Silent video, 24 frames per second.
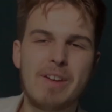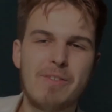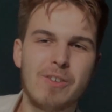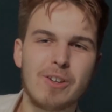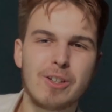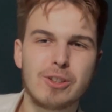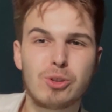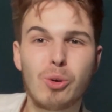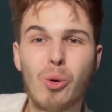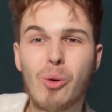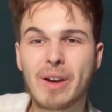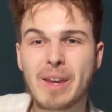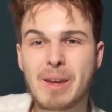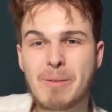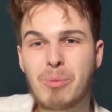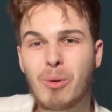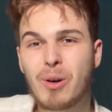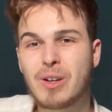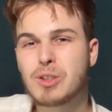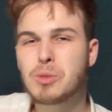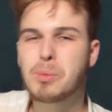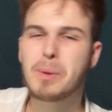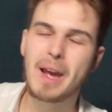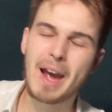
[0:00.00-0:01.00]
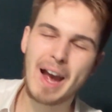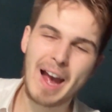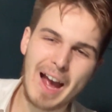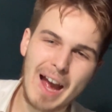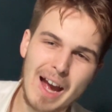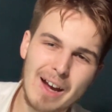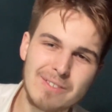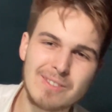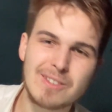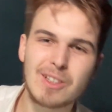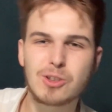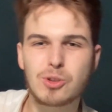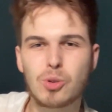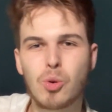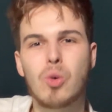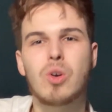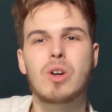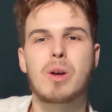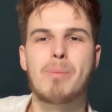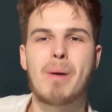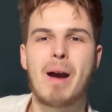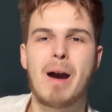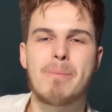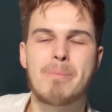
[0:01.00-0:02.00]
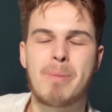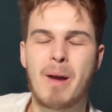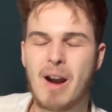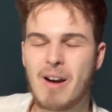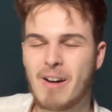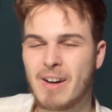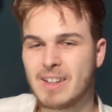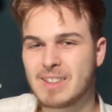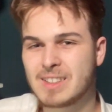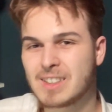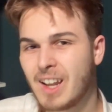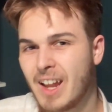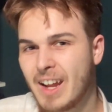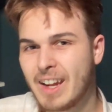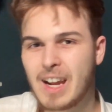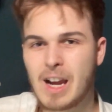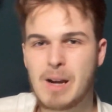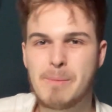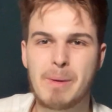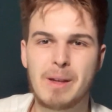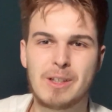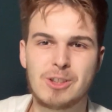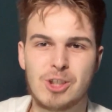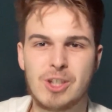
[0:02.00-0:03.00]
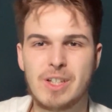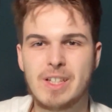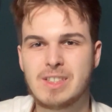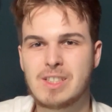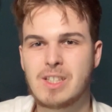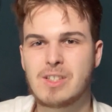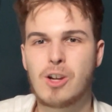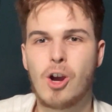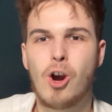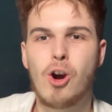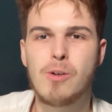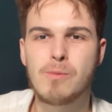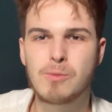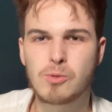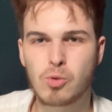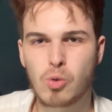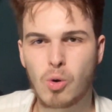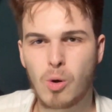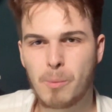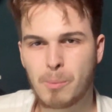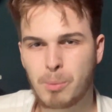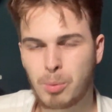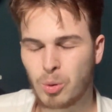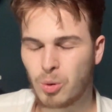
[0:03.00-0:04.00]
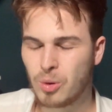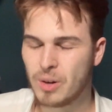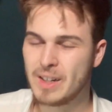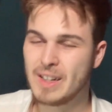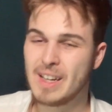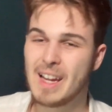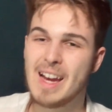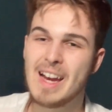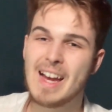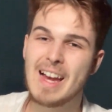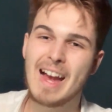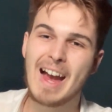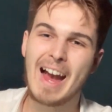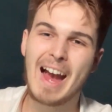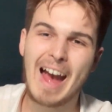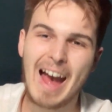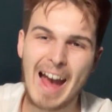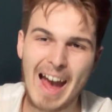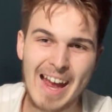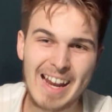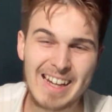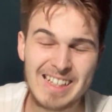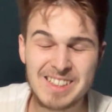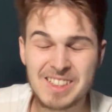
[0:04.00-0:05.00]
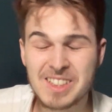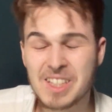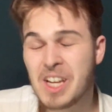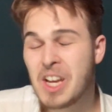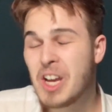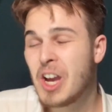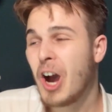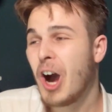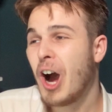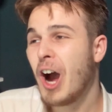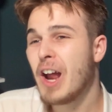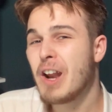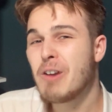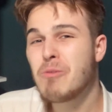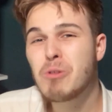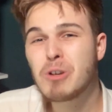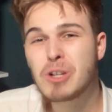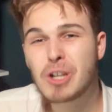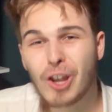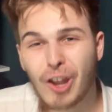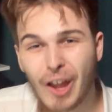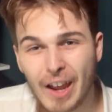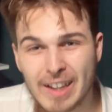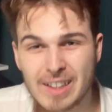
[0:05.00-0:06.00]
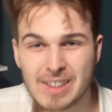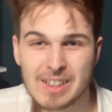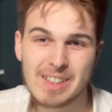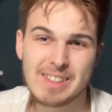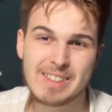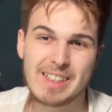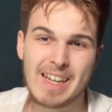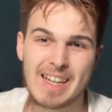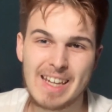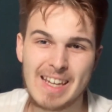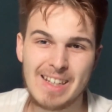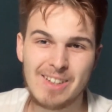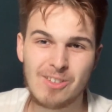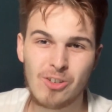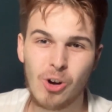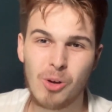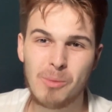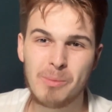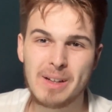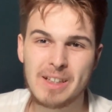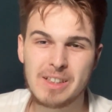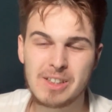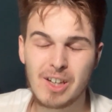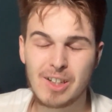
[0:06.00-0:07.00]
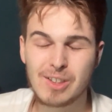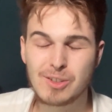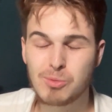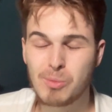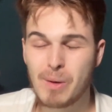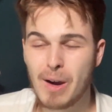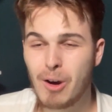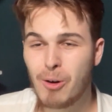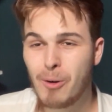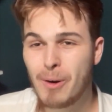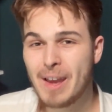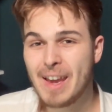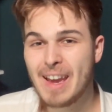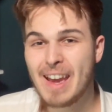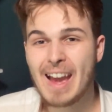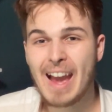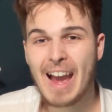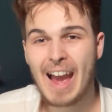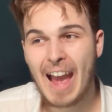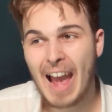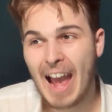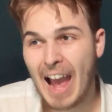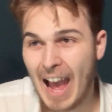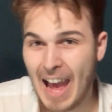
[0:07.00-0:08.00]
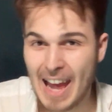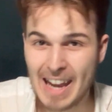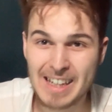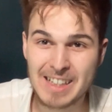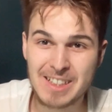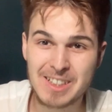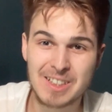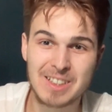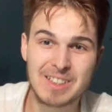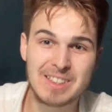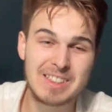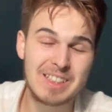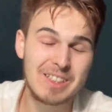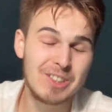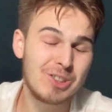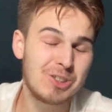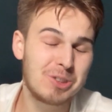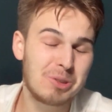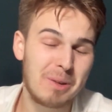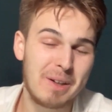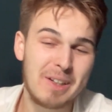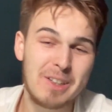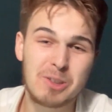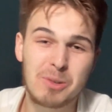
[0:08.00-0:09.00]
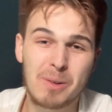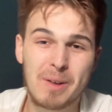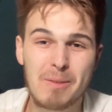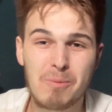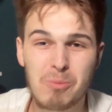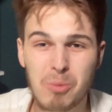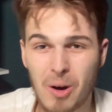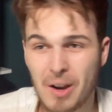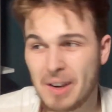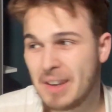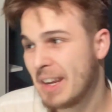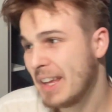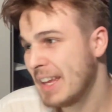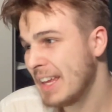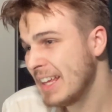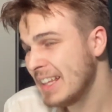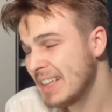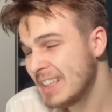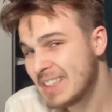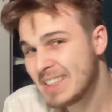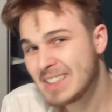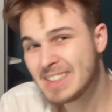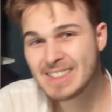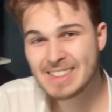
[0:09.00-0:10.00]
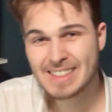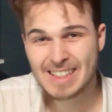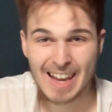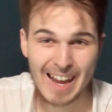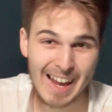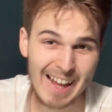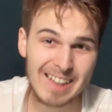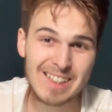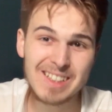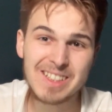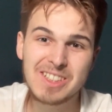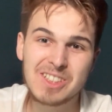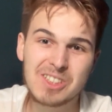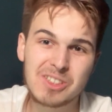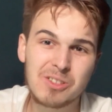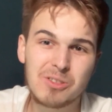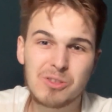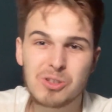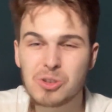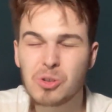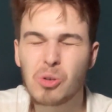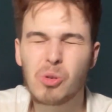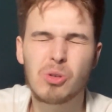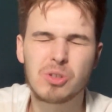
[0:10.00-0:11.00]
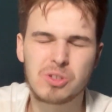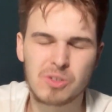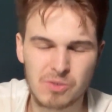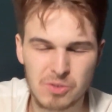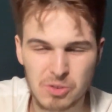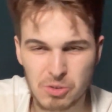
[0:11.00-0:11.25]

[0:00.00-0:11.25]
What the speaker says: for the talking points, we have to talk about Perez. Like I mentioned, this is home Grand Prix, and I would like to say he normally does well here, and since 2021, he tends to sort of